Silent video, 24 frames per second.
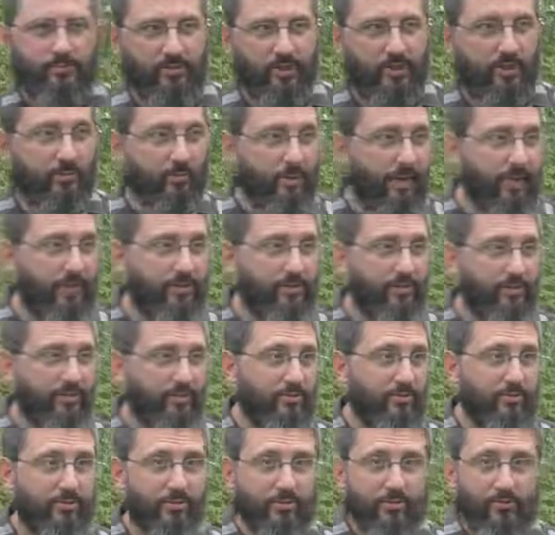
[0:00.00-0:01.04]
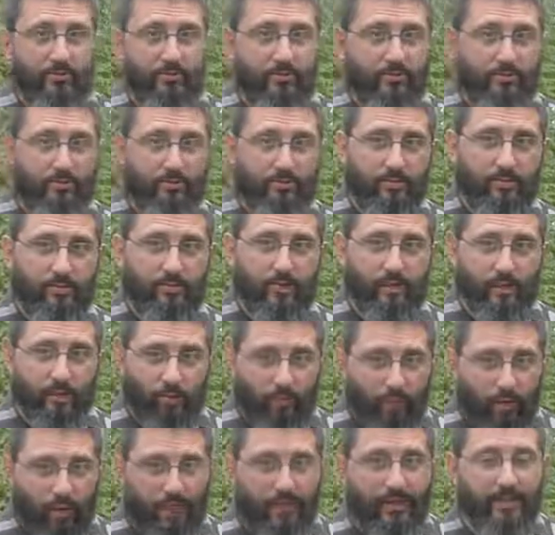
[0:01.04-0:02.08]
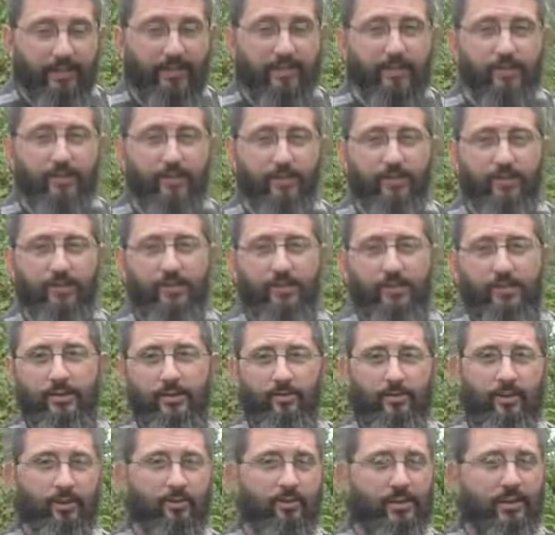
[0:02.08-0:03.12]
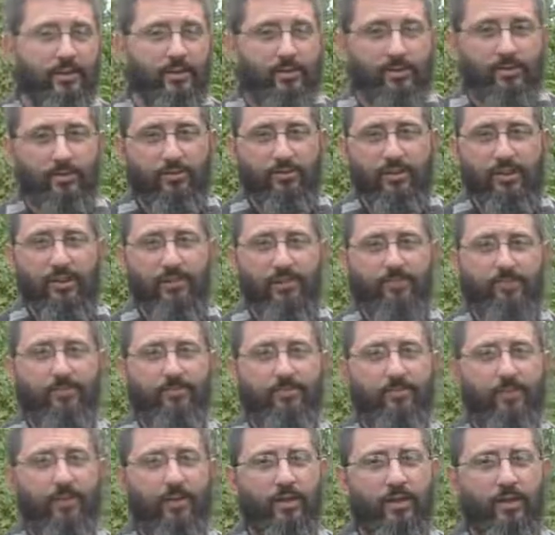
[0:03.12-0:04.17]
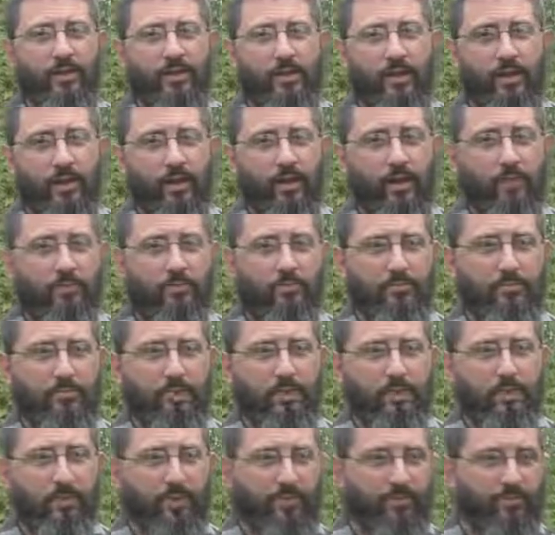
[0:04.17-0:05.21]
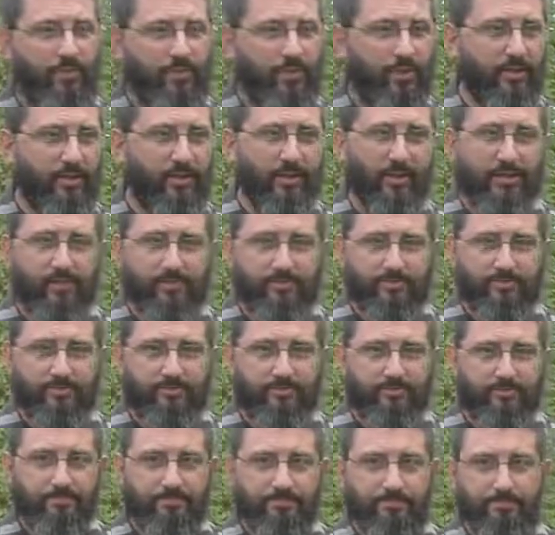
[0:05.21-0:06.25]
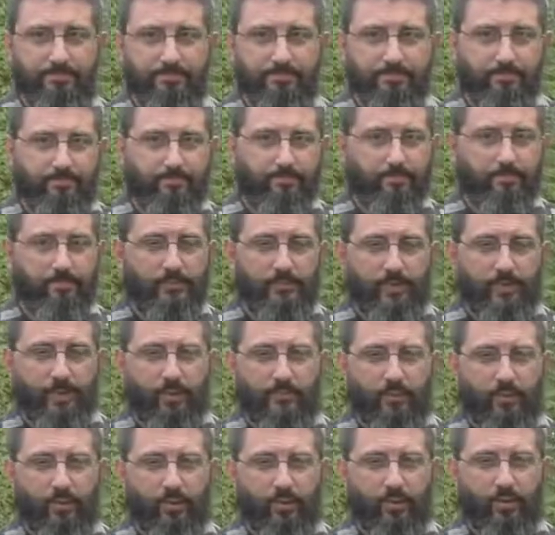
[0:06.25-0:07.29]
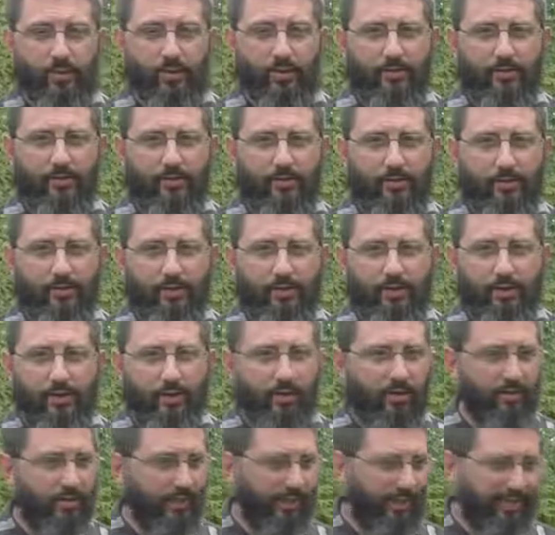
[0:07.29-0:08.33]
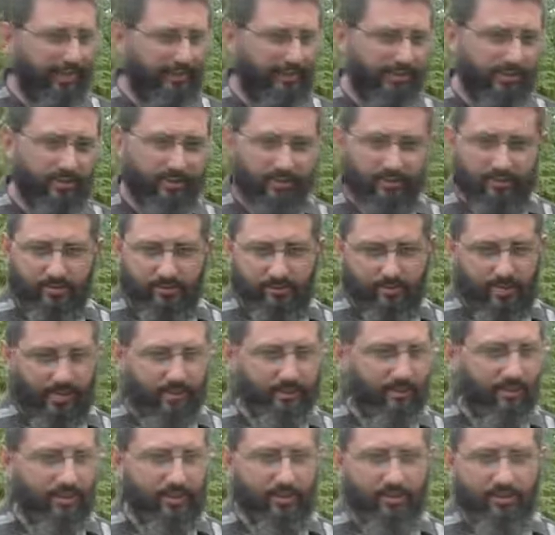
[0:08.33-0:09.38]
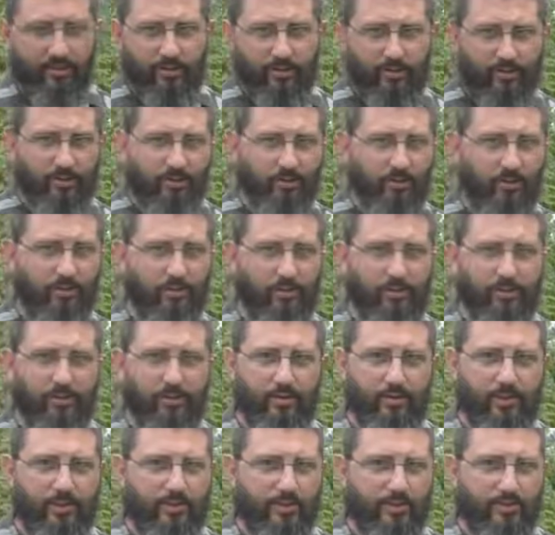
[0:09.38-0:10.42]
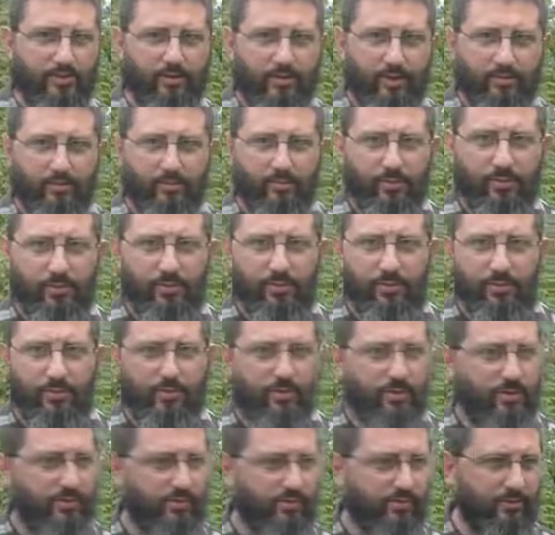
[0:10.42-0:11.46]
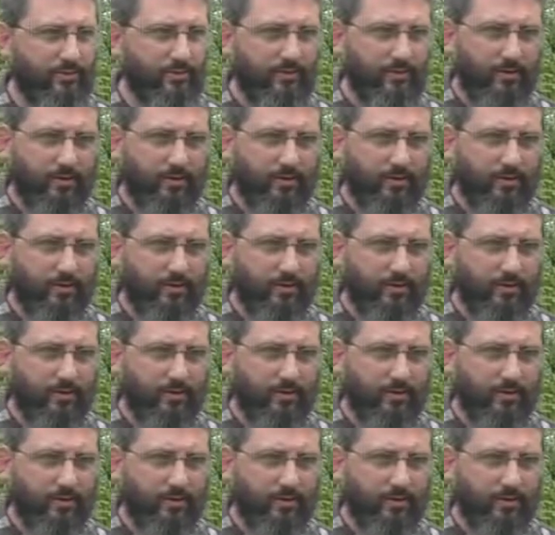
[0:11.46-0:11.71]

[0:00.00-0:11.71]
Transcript: Kick back, just just unwind. We all need to do that. Um, get away from the internet for a while. All the hectic, everything that goes on with internet stuff and whatever else, just